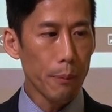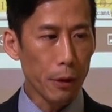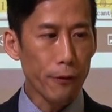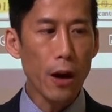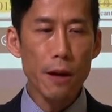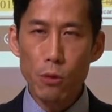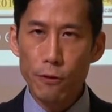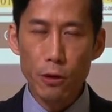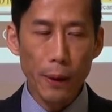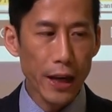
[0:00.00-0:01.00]
Before I
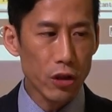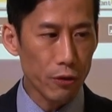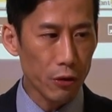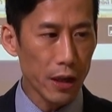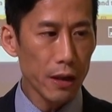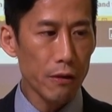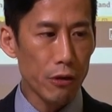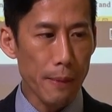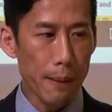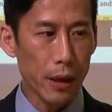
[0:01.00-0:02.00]
move to page 3,
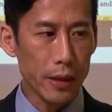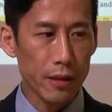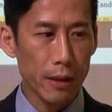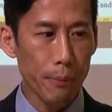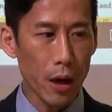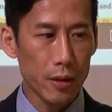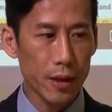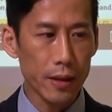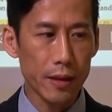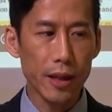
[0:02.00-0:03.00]
remember there's a box
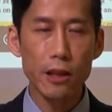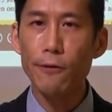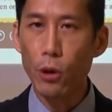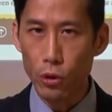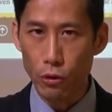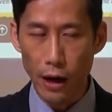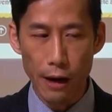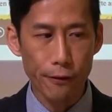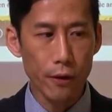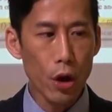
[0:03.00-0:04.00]
here that says
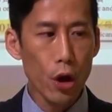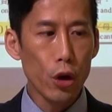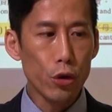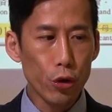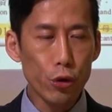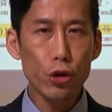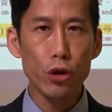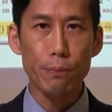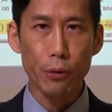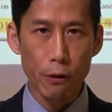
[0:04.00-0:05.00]
photograph. You
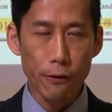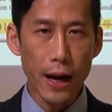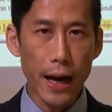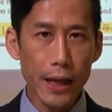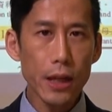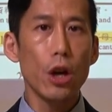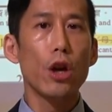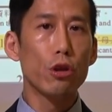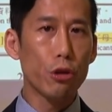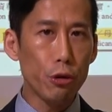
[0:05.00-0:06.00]
should provide
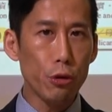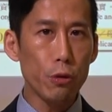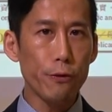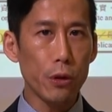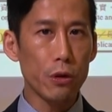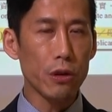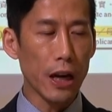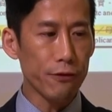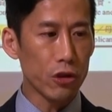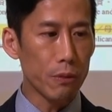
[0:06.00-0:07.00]
2
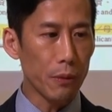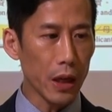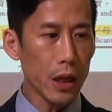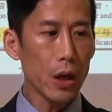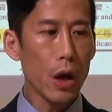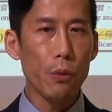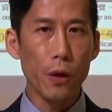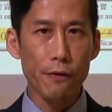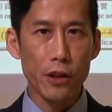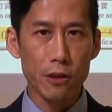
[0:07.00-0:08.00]
photographs to me
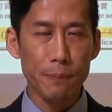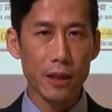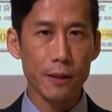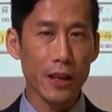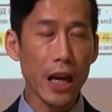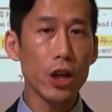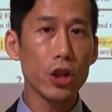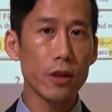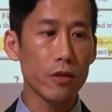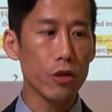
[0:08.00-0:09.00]
with the
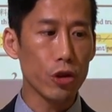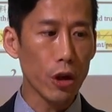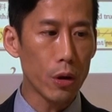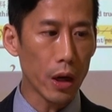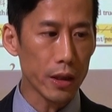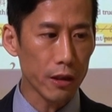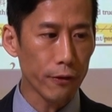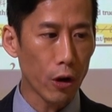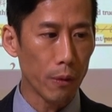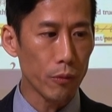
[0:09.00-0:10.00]
specifications shown on this
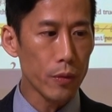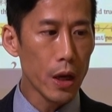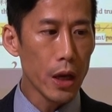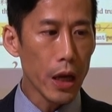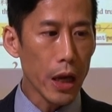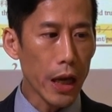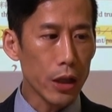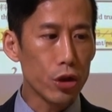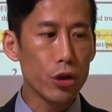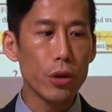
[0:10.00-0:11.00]
form.
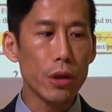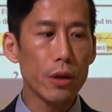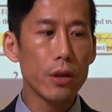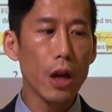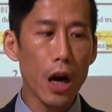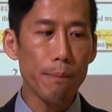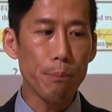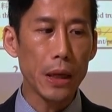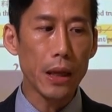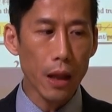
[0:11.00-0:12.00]
It should not
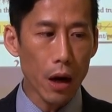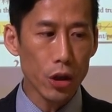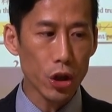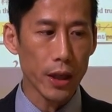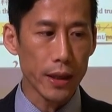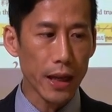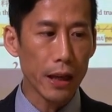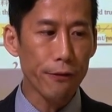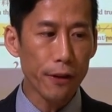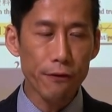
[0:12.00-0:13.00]
be larger
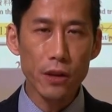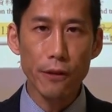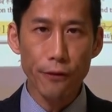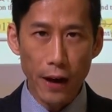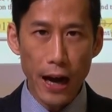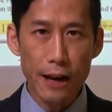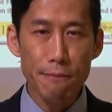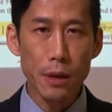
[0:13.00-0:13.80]
than 55